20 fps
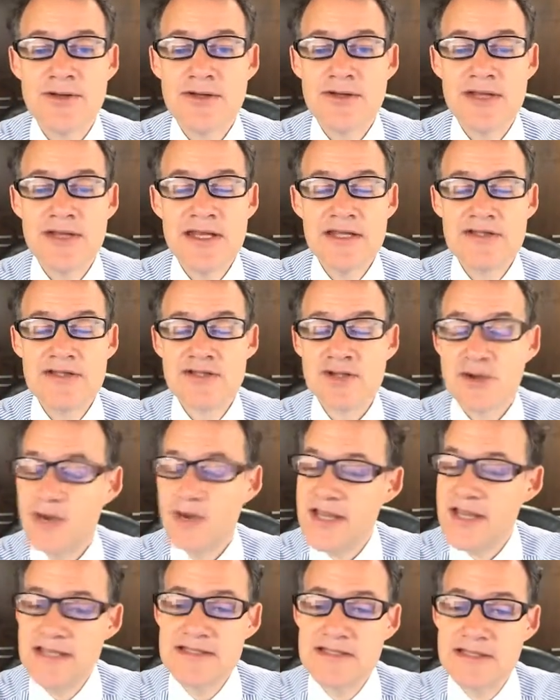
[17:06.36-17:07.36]
it's
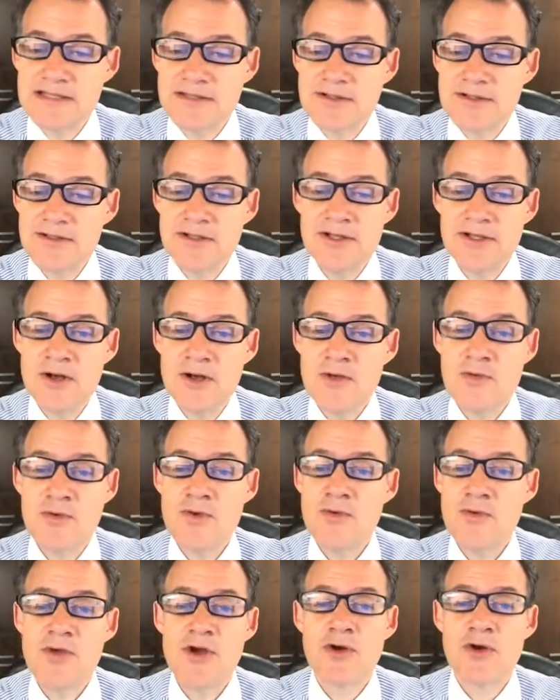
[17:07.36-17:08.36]
crazy.
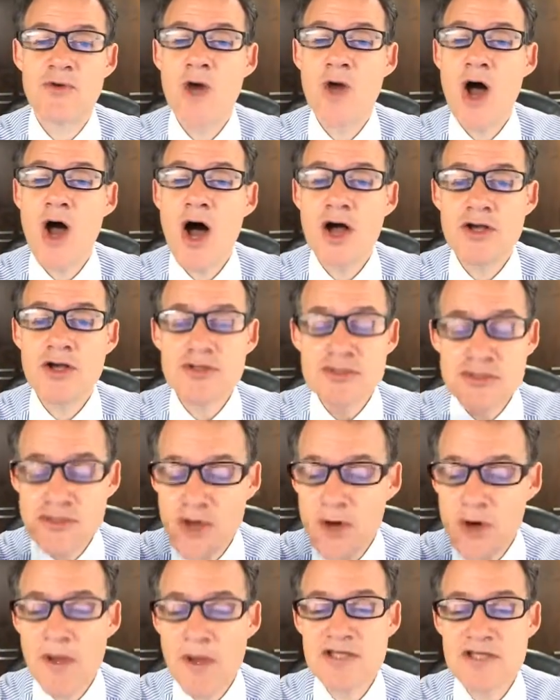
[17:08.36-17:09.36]
We're wrong
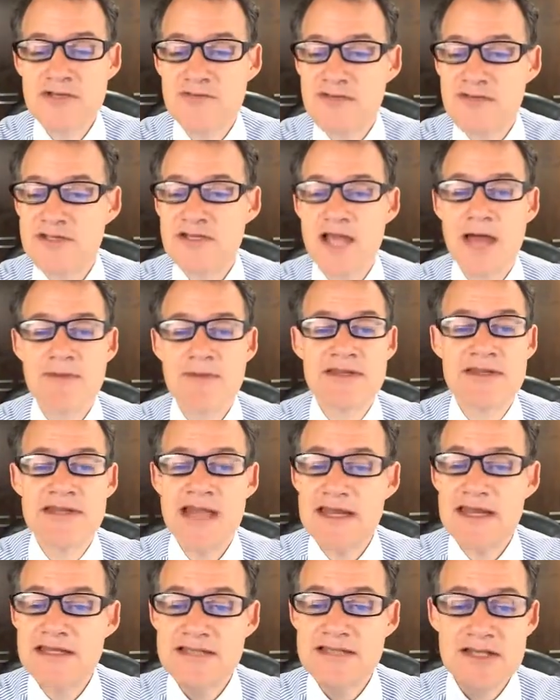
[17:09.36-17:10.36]
so much of the time. The
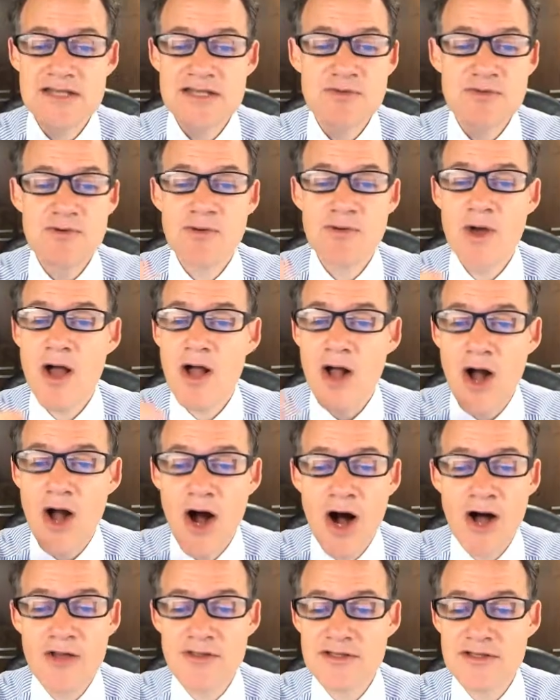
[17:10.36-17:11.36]
data says we're wrong
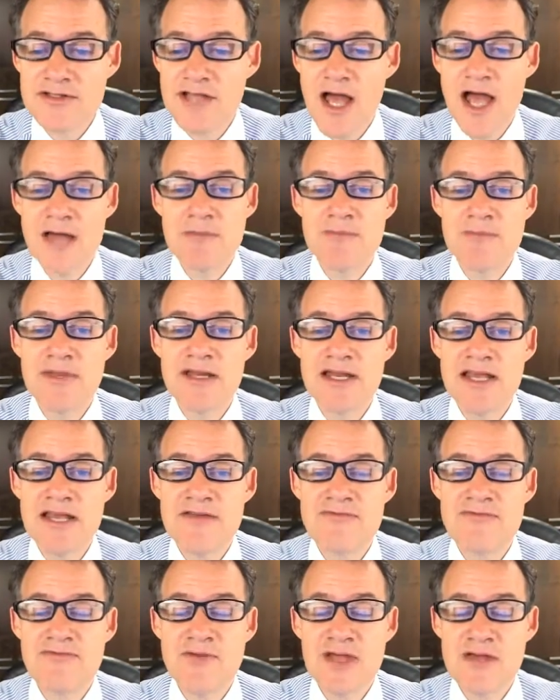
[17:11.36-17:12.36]
all the time. But
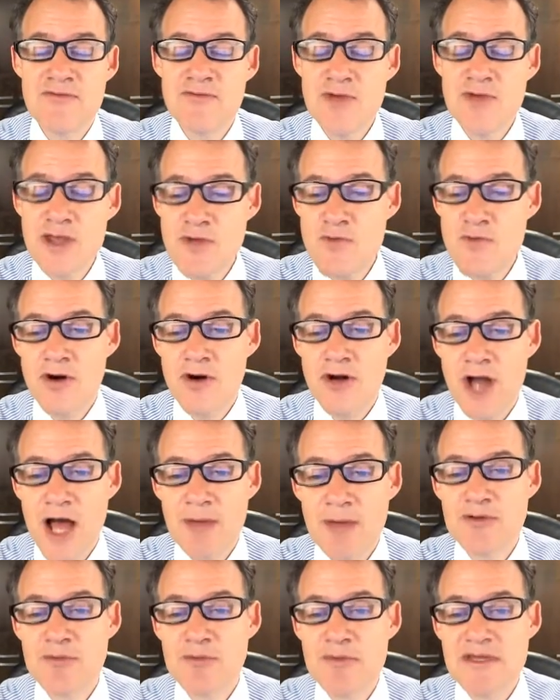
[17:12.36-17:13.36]
if we weren't
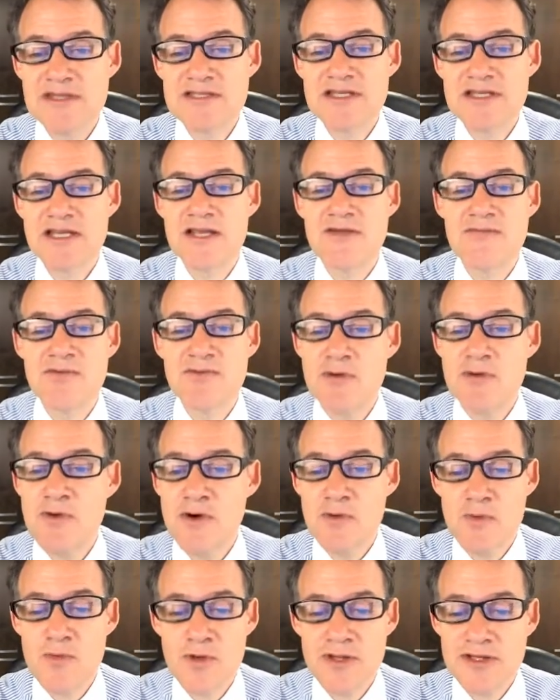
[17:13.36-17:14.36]
optimistic, if we
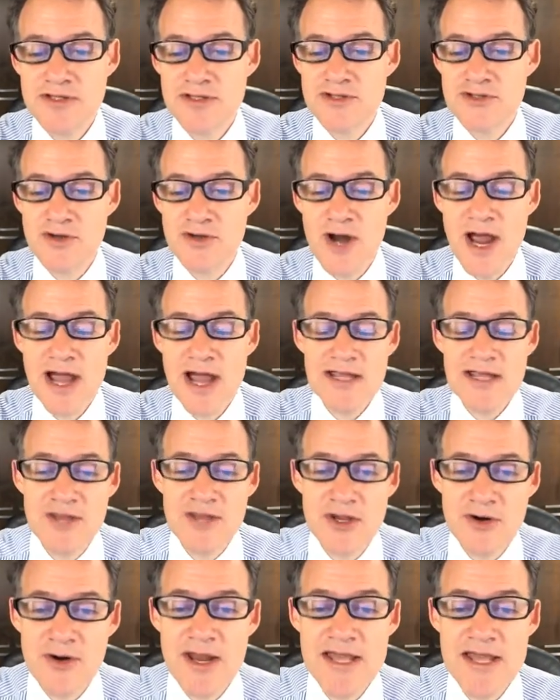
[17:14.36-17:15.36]
weren't willing to try the
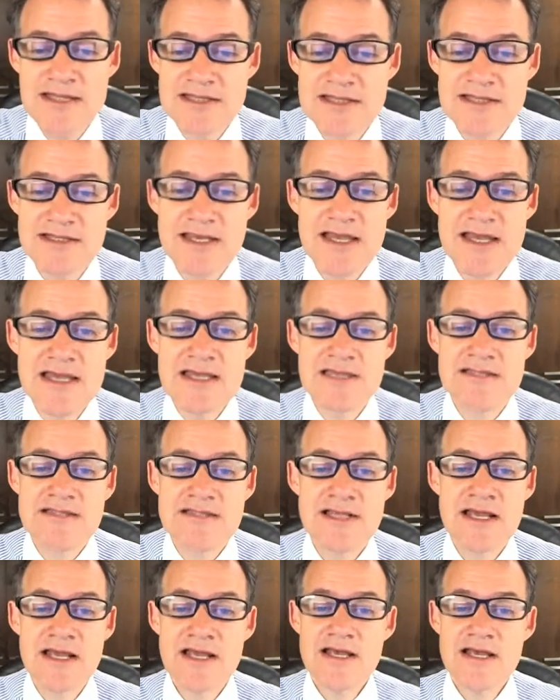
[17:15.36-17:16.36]
crazy things,
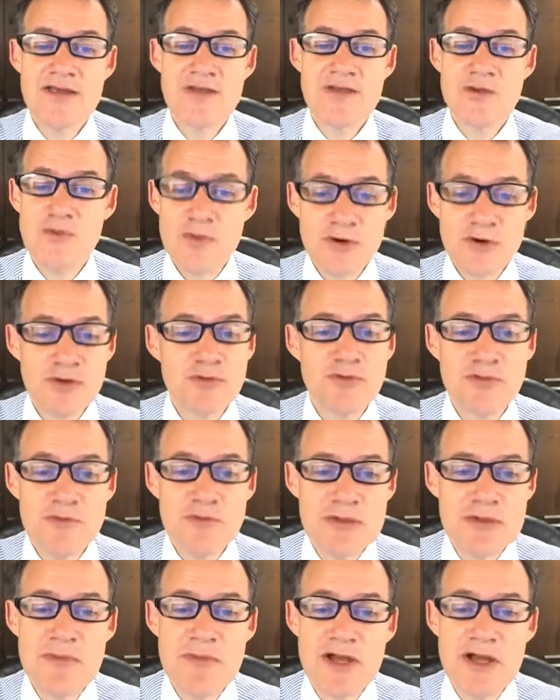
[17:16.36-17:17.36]
the world would
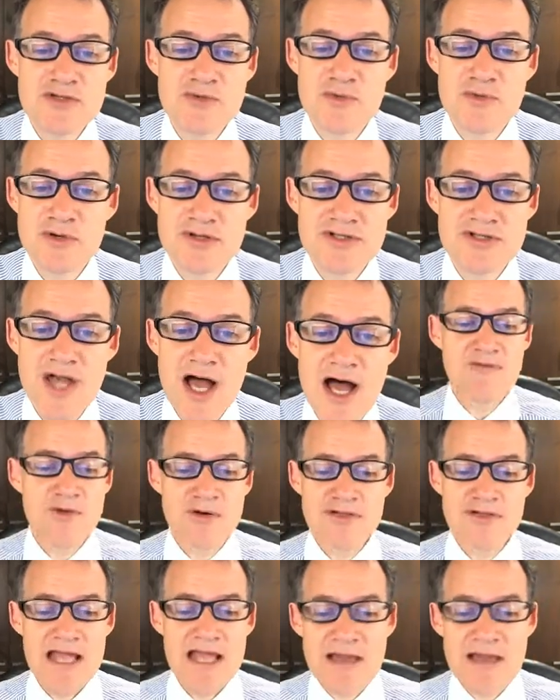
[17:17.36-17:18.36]
be much worse off.
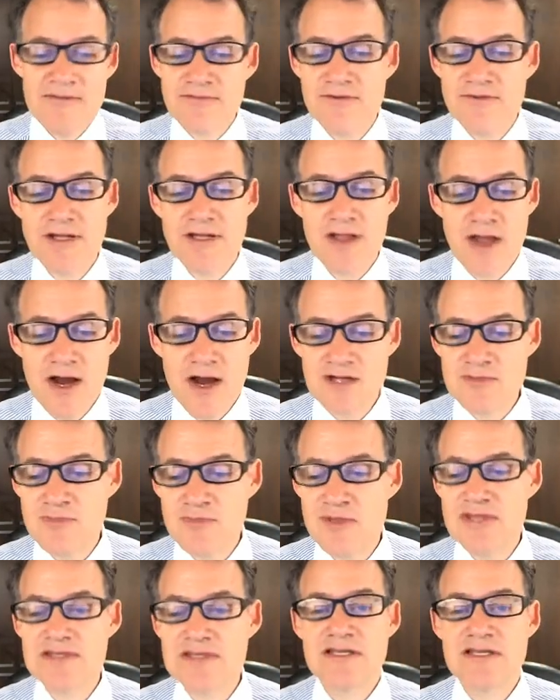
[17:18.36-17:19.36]
Of course, every large
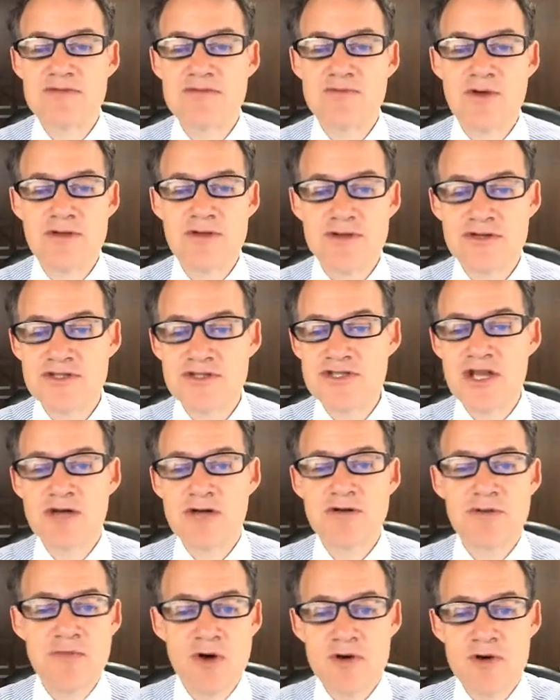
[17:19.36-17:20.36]
business, whether it's
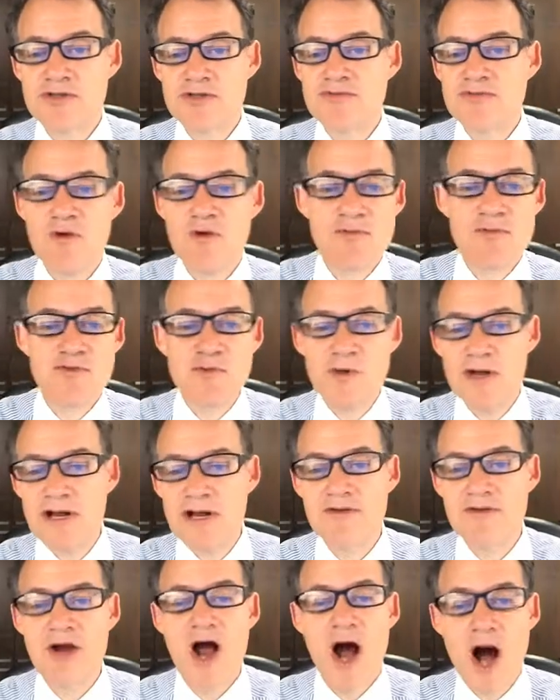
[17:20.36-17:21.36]
General Motors, Forbes,
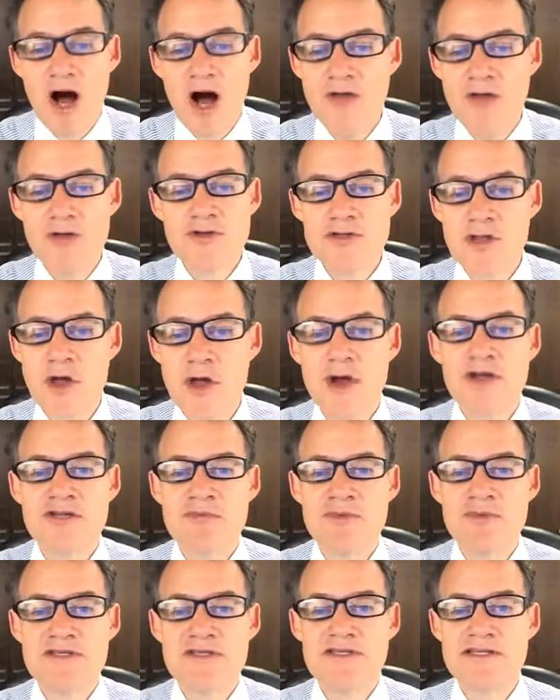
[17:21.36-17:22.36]
whatever, all those
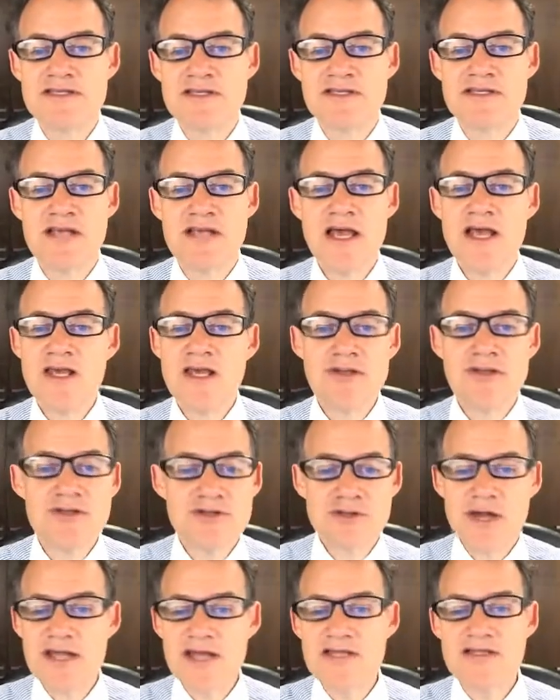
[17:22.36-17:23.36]
large businesses, you can
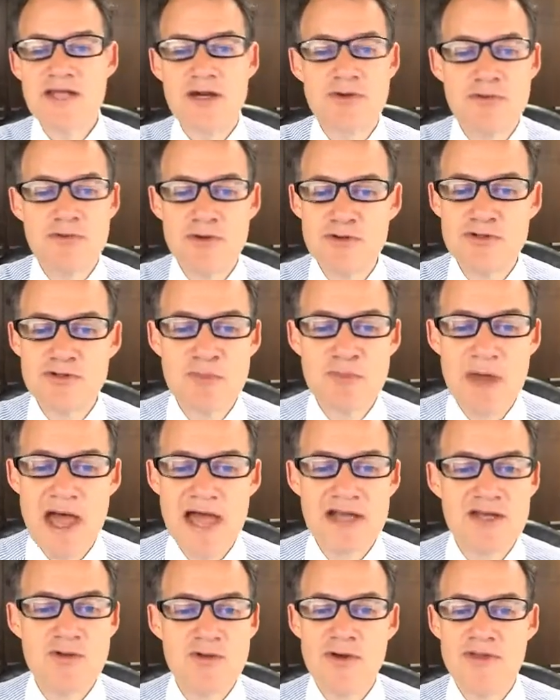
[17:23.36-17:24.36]
trace their roots
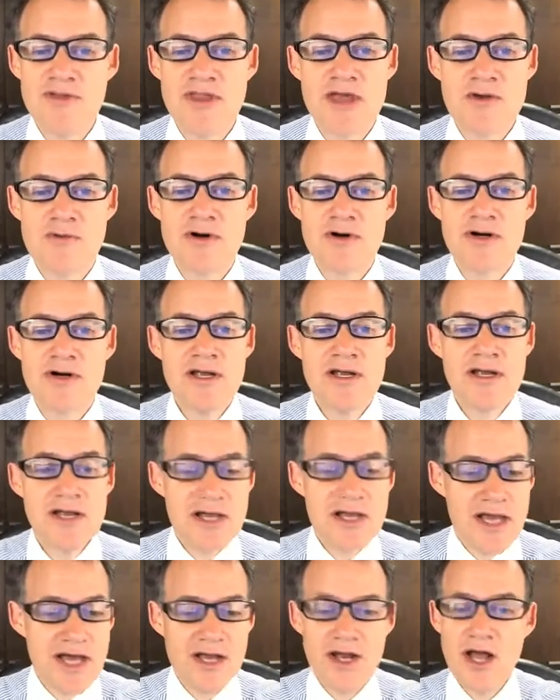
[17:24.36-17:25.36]
back to when they were
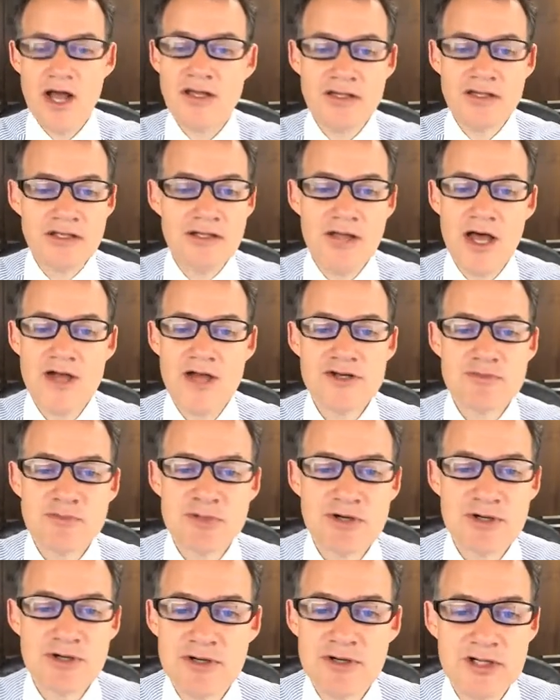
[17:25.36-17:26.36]
a little
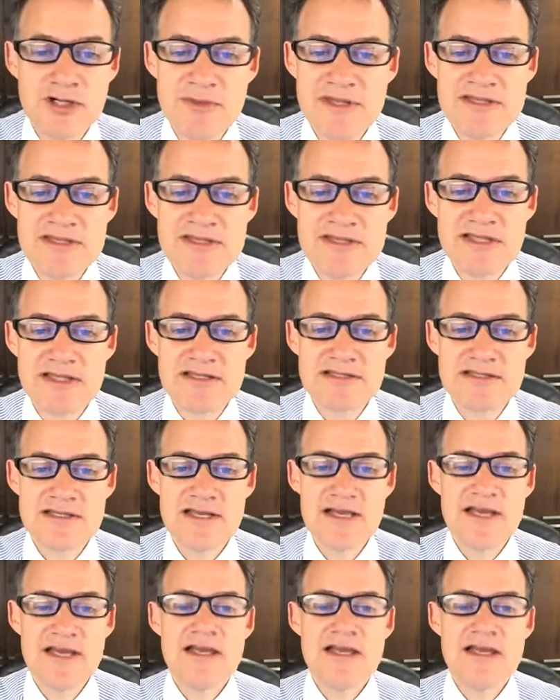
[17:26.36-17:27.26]
entrepreneurial business.